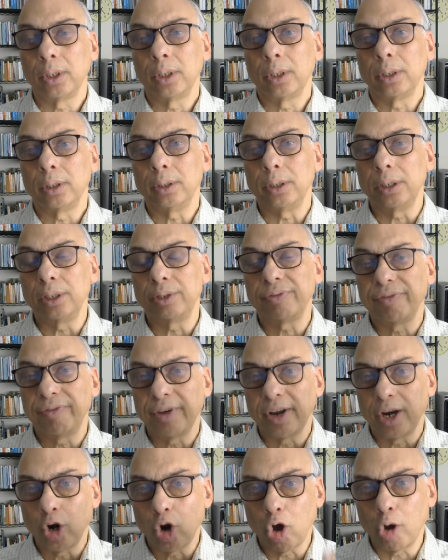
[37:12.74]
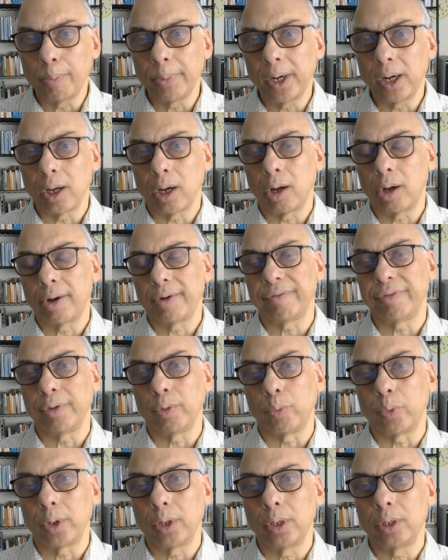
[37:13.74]
These phenomena of the
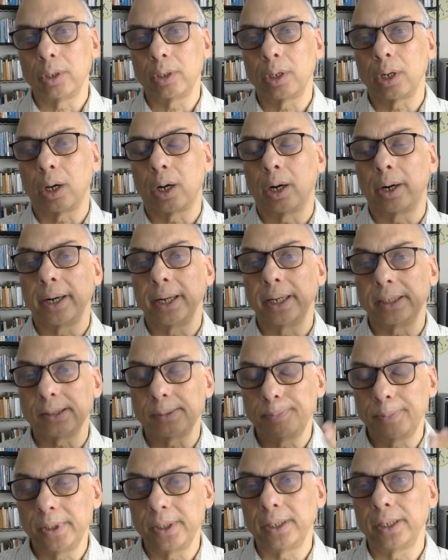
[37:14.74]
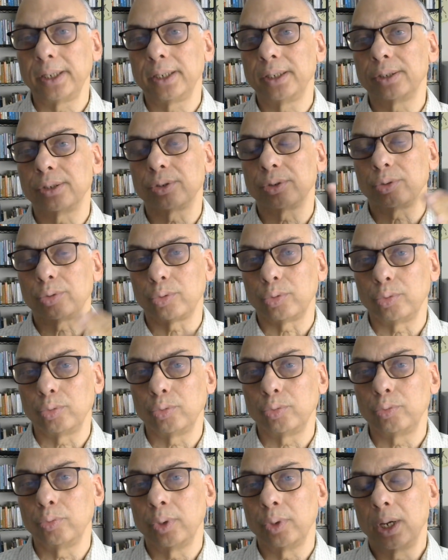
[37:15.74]
world are experienced
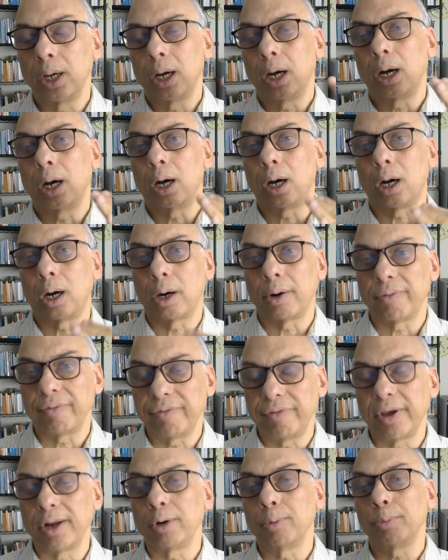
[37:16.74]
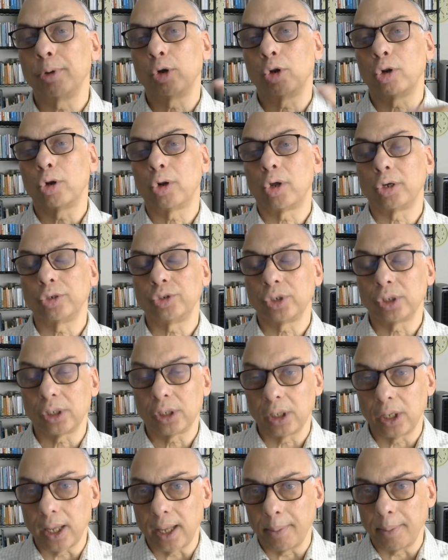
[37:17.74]
through our
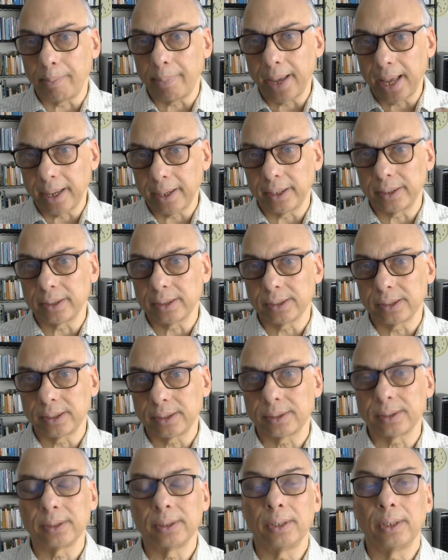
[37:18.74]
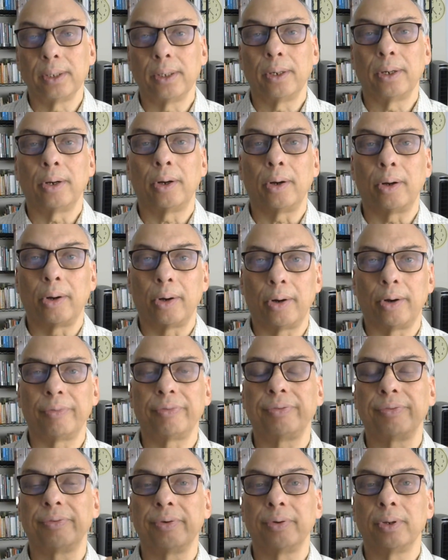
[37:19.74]
phenomenological apparatus
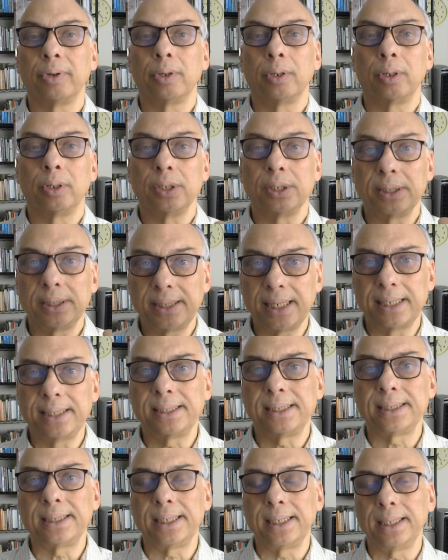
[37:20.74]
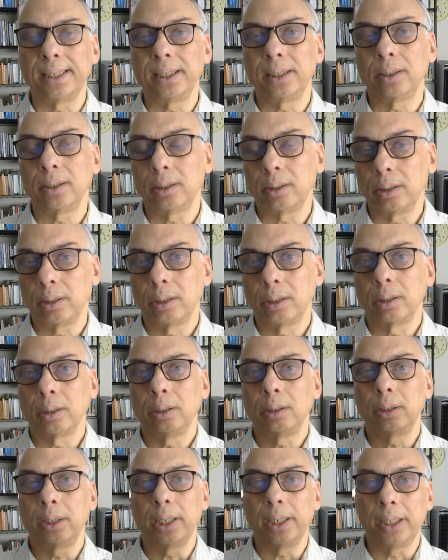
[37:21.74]
of sensing,
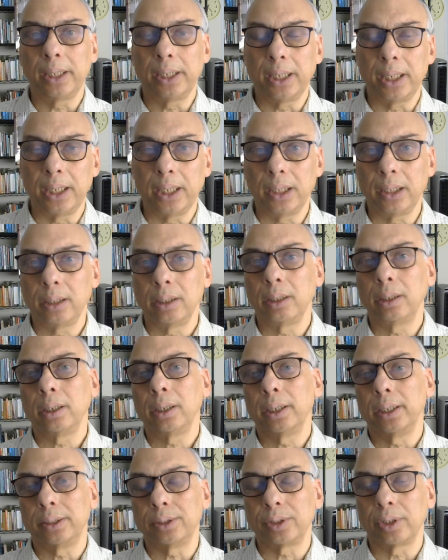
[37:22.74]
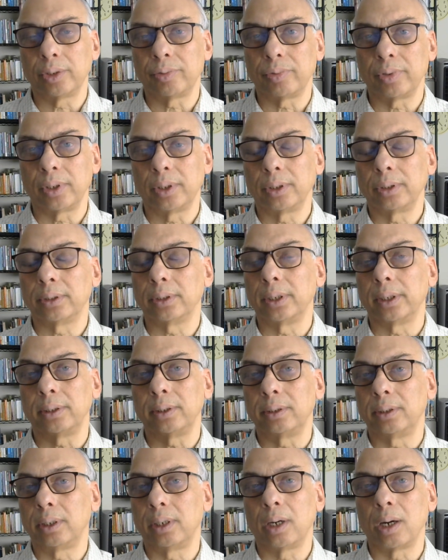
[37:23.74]
thinking, etc., that
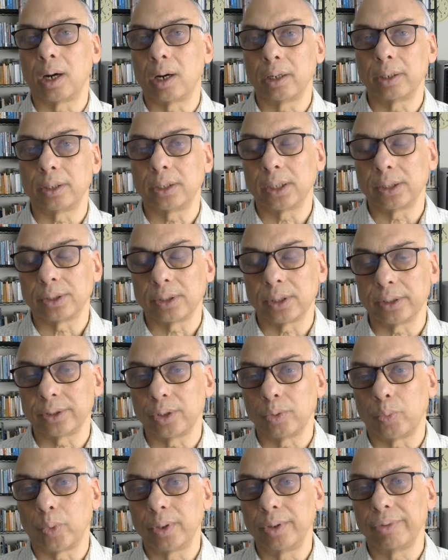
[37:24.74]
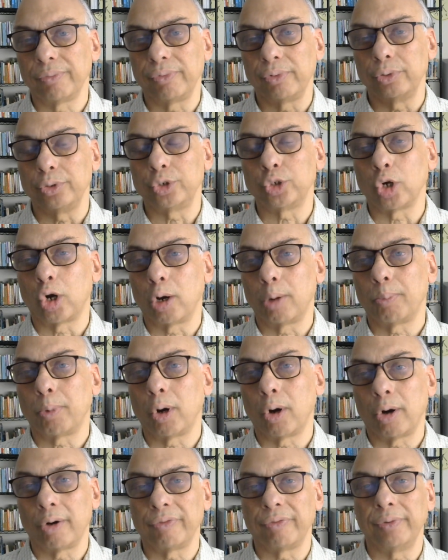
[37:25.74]
Kant does such a wonderful job
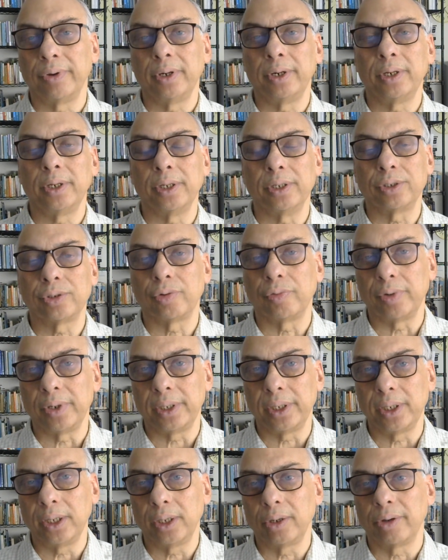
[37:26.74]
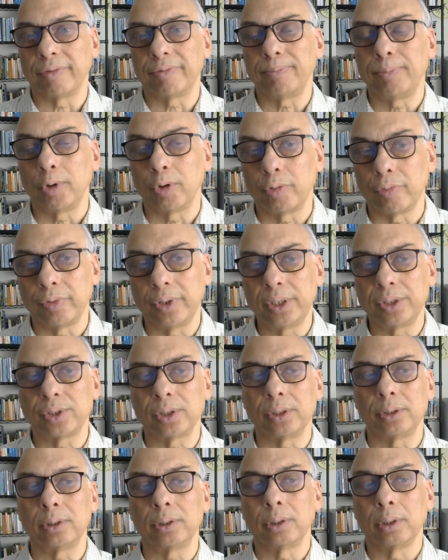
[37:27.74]
of in his critique of pure
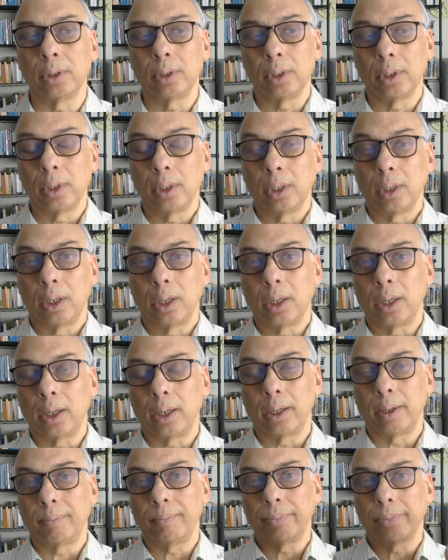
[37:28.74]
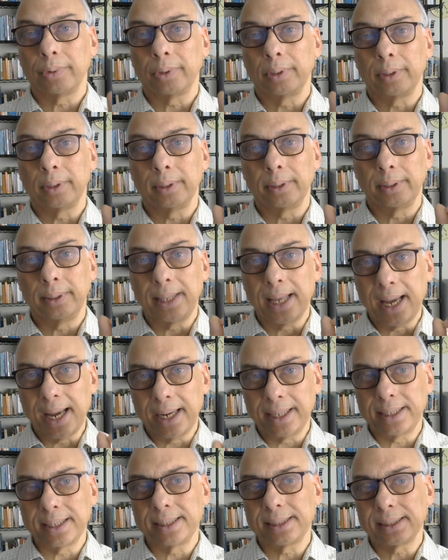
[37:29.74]
reason, uh,
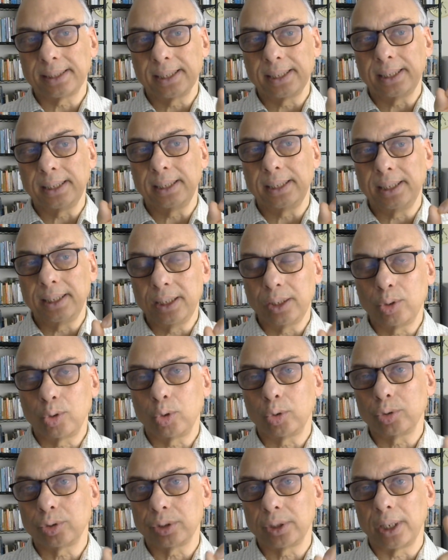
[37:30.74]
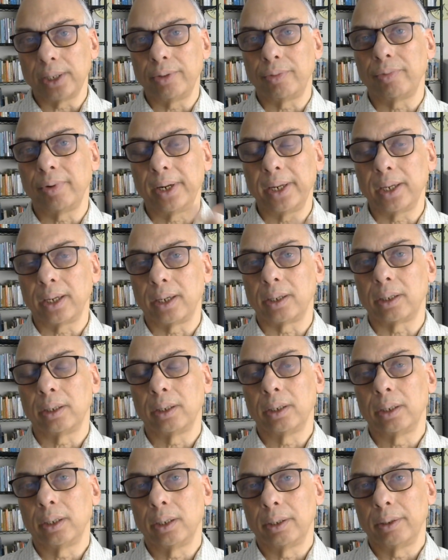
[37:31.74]
that is the egocentric
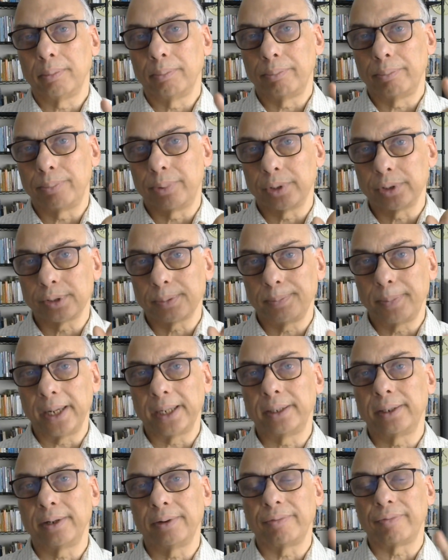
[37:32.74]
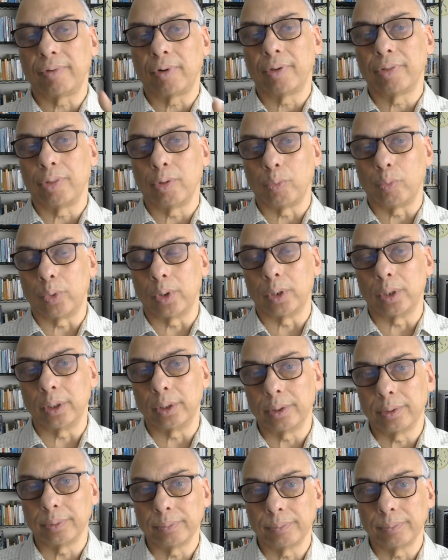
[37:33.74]
perspective on the world.